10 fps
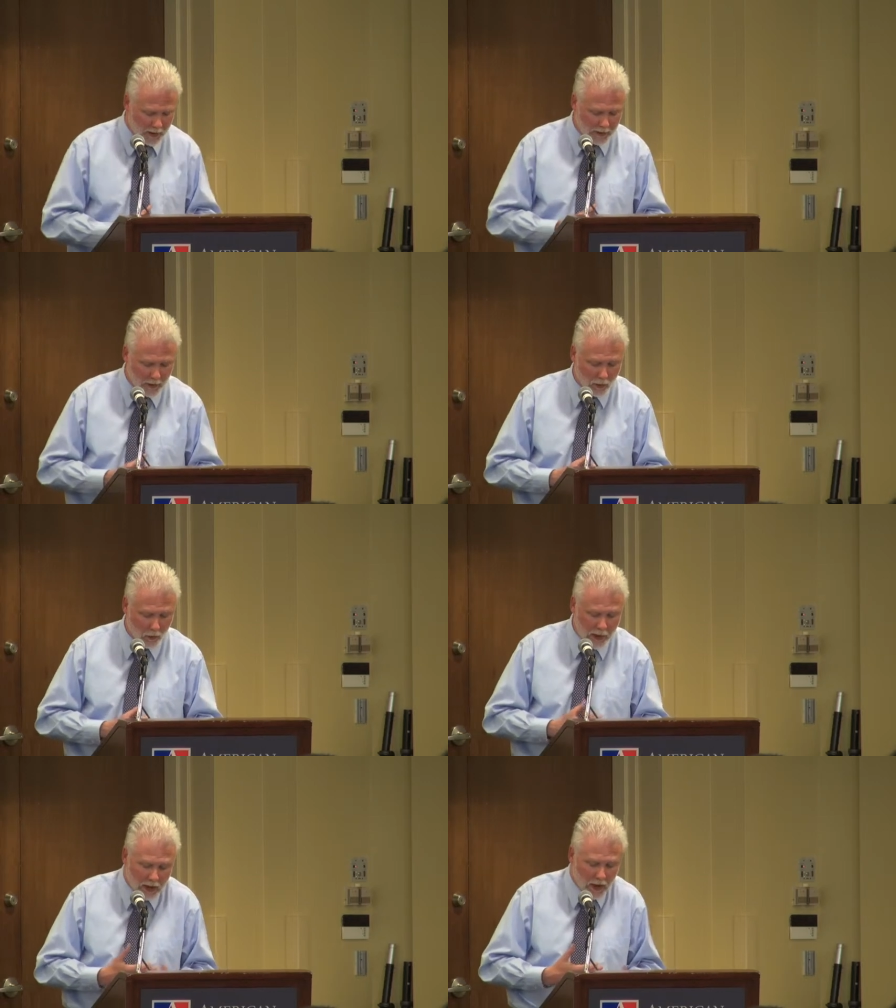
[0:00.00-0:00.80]
So
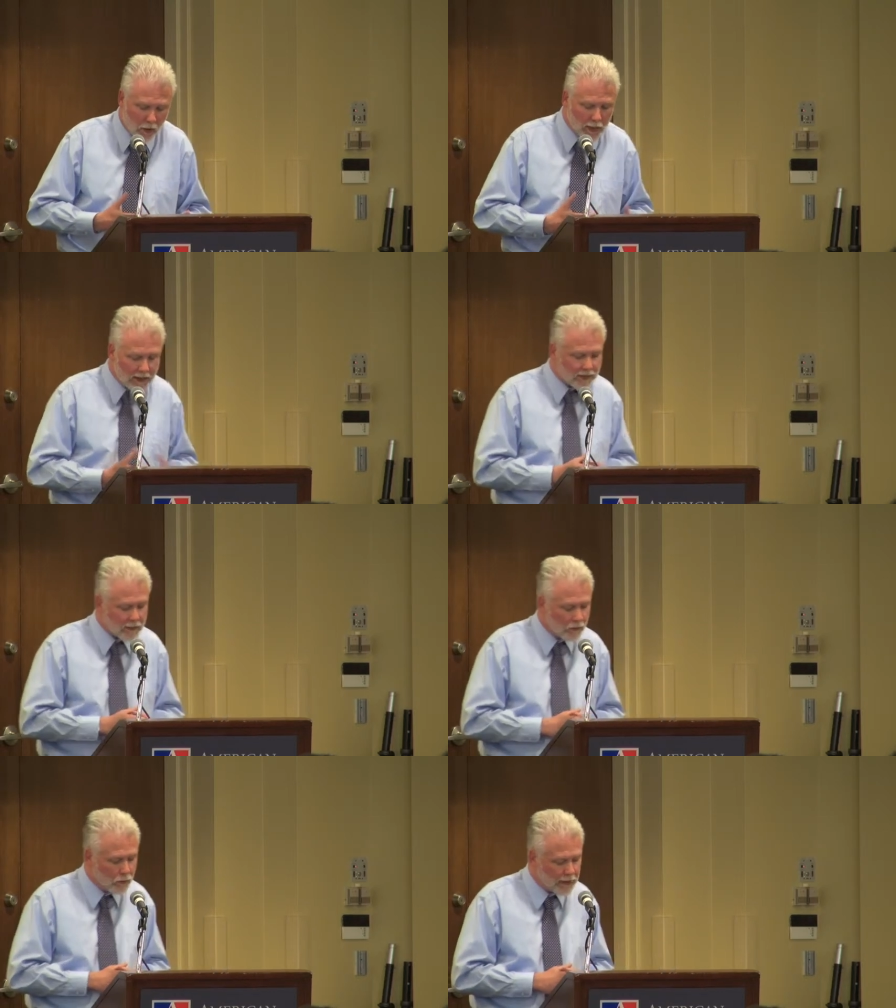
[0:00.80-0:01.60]
we, you know, we just
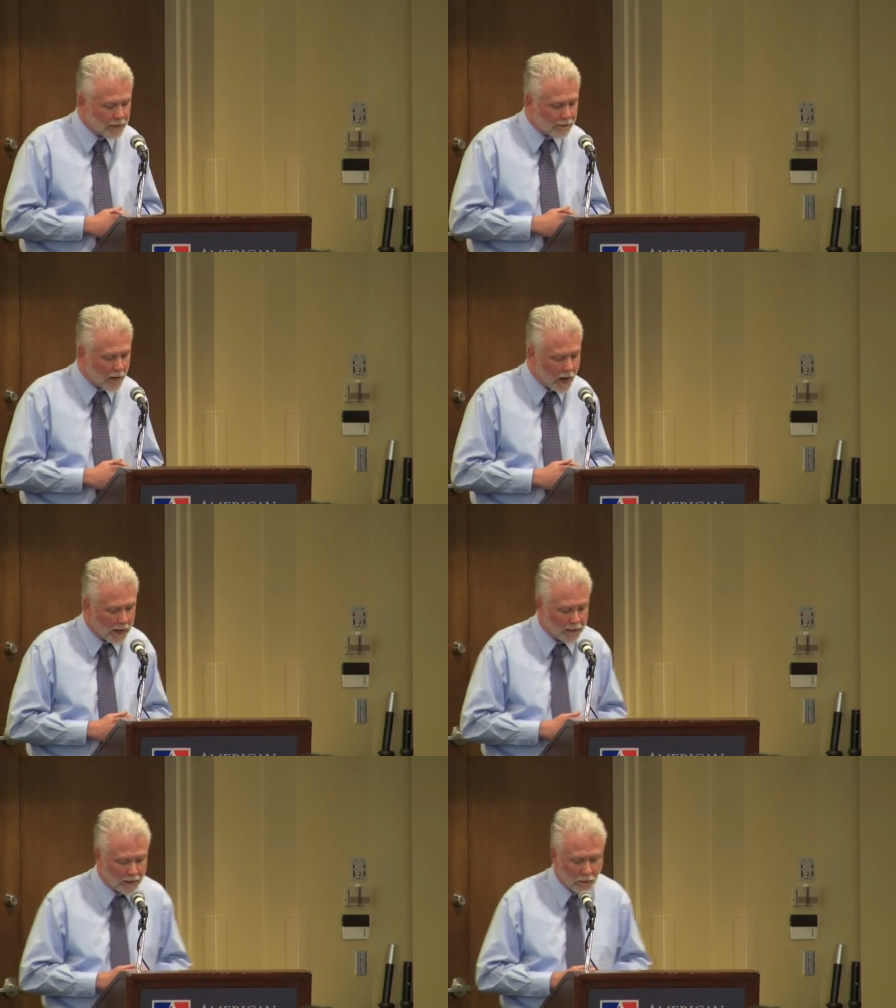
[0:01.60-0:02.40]
we
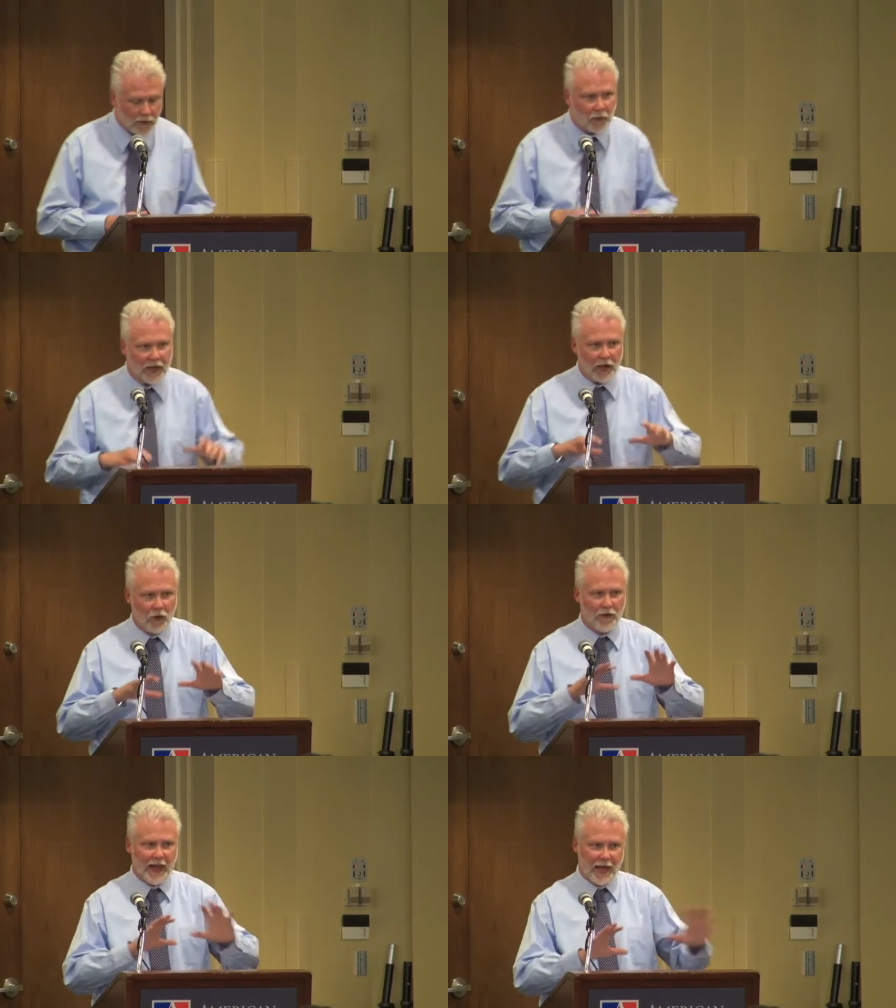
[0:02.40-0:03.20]
defined once we got
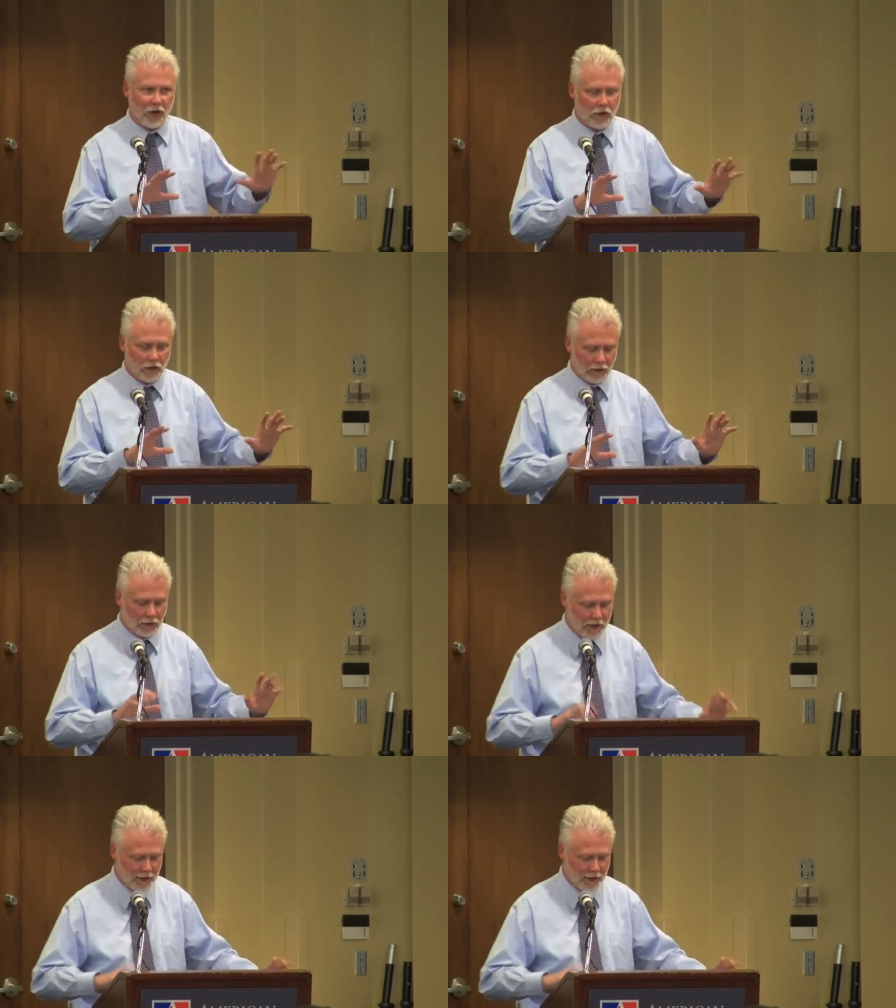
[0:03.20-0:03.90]
over that hurdle,